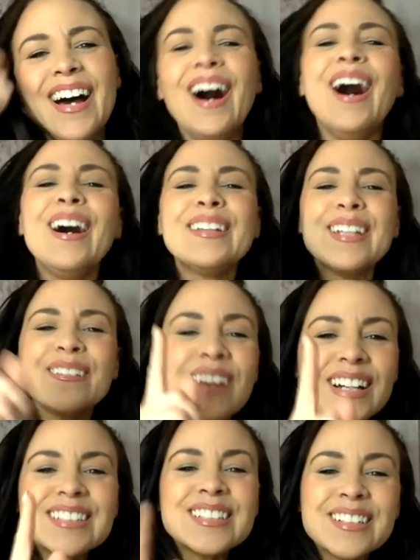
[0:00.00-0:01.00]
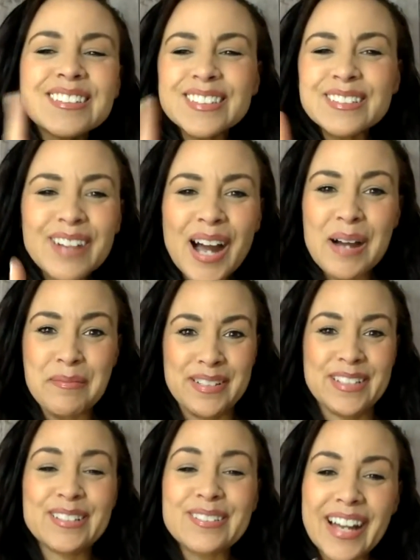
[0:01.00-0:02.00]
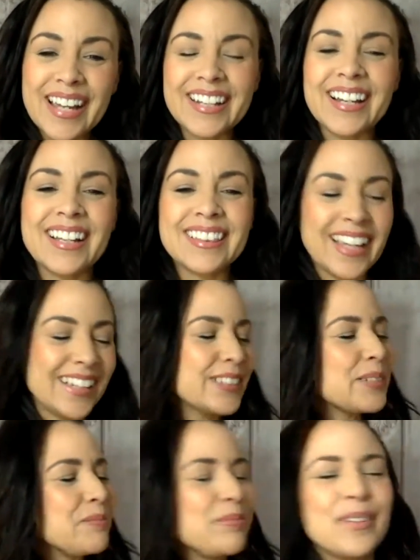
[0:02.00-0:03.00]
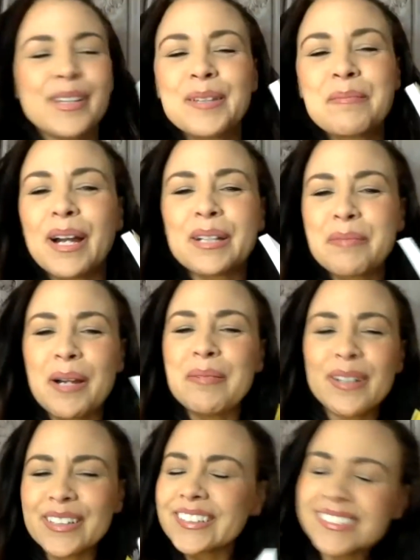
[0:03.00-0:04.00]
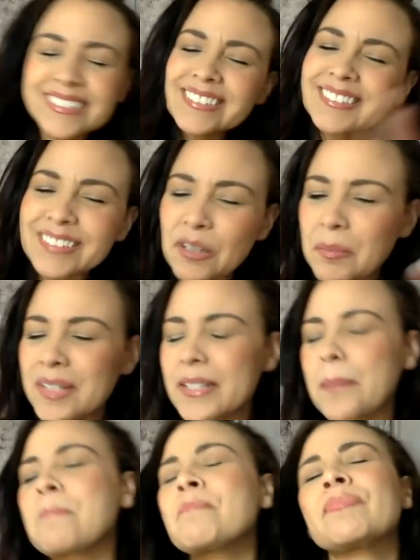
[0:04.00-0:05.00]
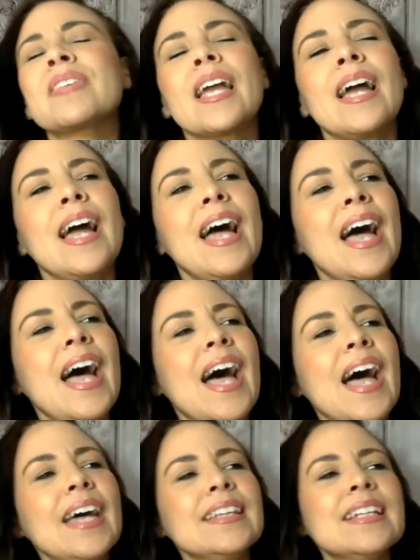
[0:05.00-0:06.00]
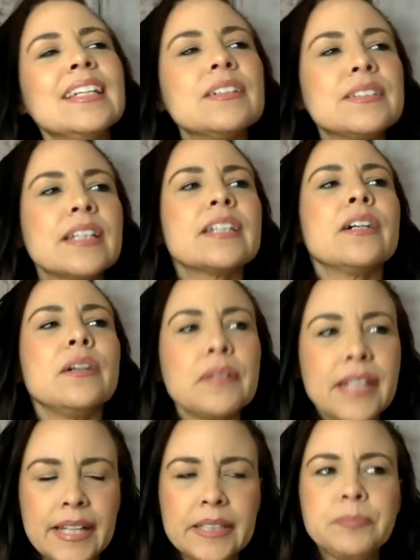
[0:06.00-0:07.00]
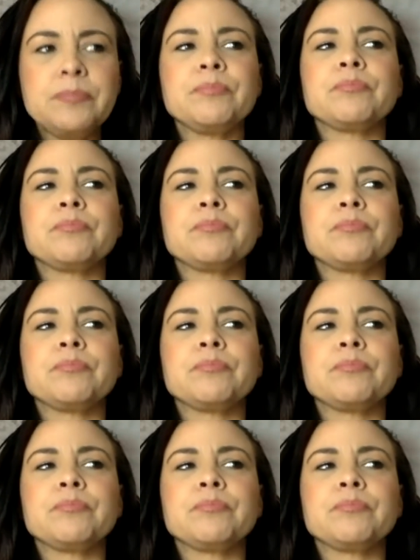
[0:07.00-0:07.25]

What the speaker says: Only one Tony Robbins, right? I thanked him in the back of my book because he's so amazing. And then I was like, okay,